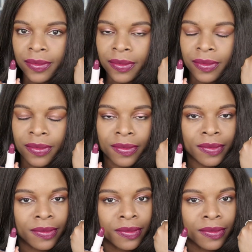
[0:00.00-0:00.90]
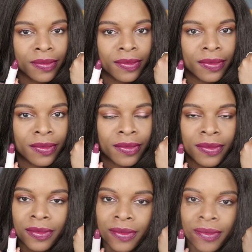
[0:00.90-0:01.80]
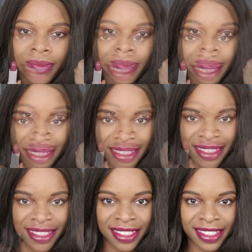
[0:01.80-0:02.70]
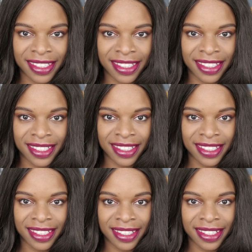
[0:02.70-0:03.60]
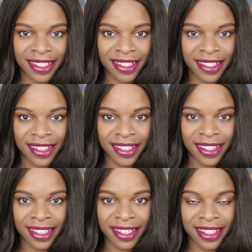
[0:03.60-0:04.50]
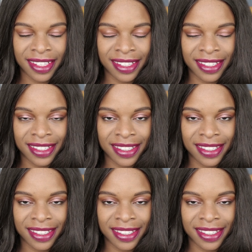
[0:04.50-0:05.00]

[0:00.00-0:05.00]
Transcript: [no speech]